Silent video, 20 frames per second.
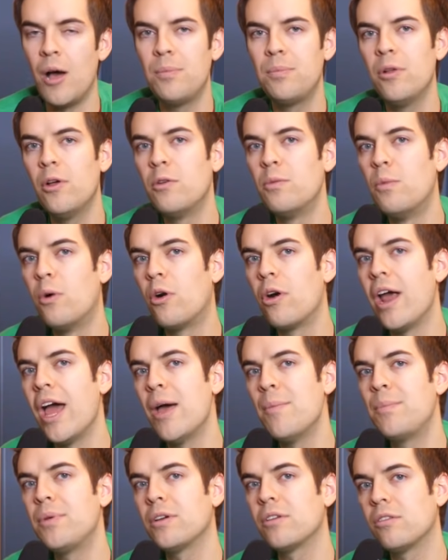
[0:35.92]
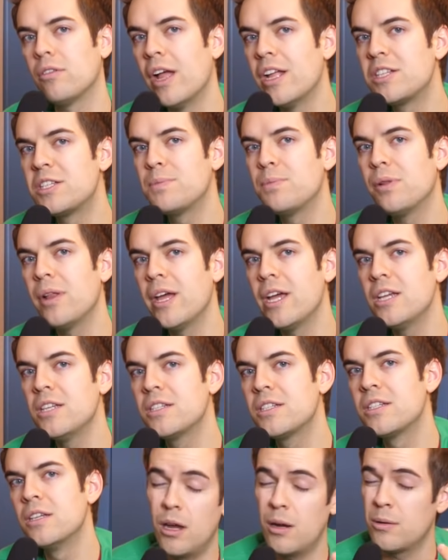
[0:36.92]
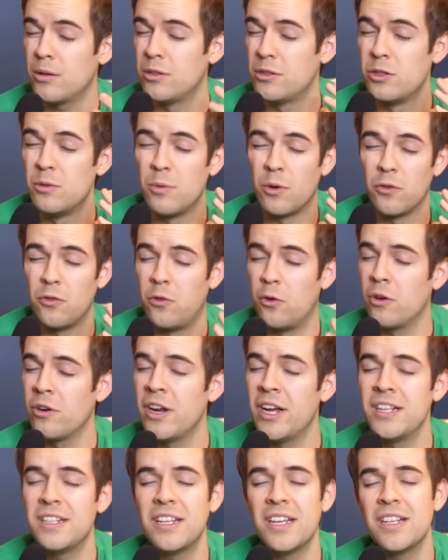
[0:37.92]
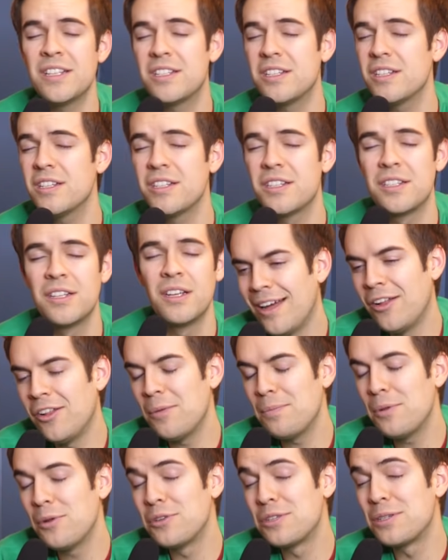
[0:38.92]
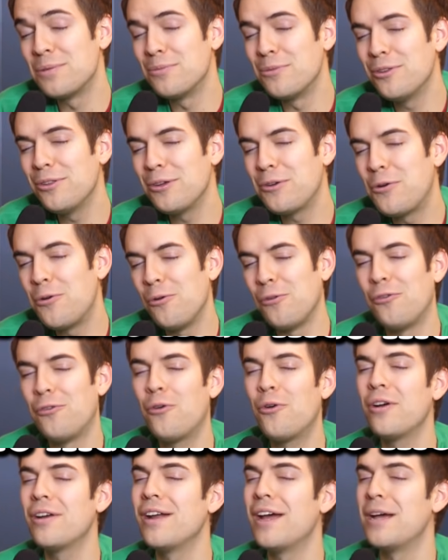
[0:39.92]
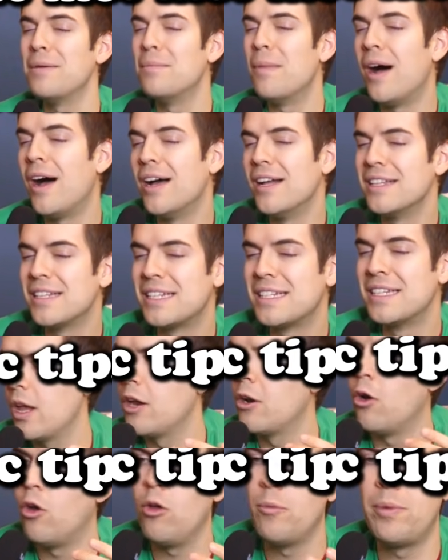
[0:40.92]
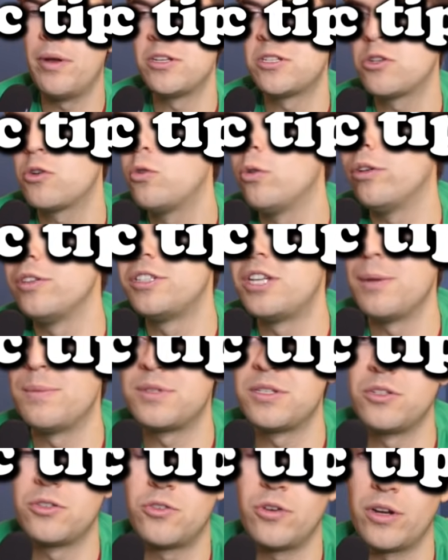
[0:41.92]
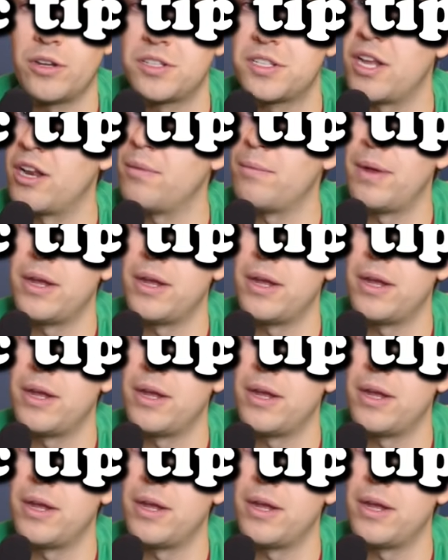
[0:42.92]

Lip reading: upload more epic Let's Plays, I'm gonna do more Fortnite dances, I'll upload some really cool Fortnite mods, and a whole bunch of cool tips and tricks that'll